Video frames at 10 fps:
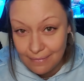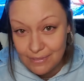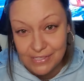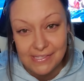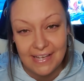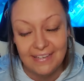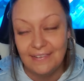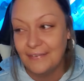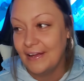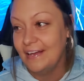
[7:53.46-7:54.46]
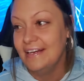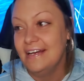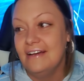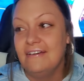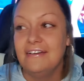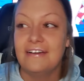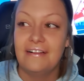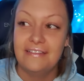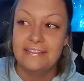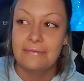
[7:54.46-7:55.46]
I'm just saying, okay? You're
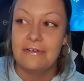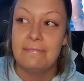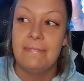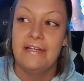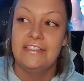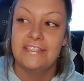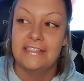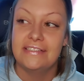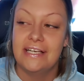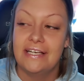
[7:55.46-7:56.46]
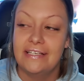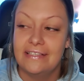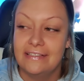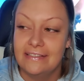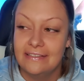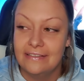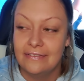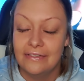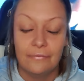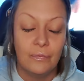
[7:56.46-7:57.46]
calling someone a bitch, that's like,
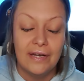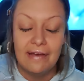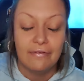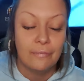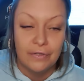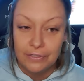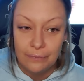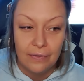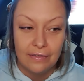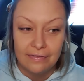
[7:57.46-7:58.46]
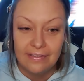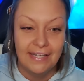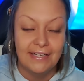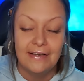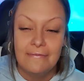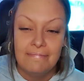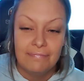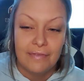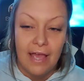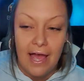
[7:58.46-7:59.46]
or whatever word you want. Like,
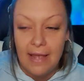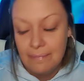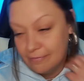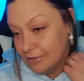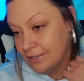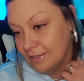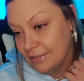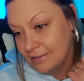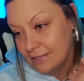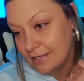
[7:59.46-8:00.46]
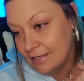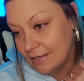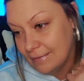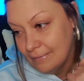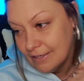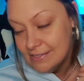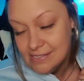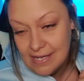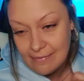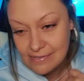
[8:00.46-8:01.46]
I prefer, I'm not gonna
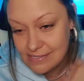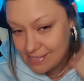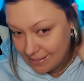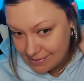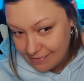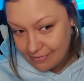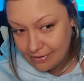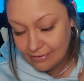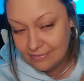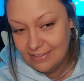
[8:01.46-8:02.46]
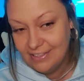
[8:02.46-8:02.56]
say I was a saint because I've called,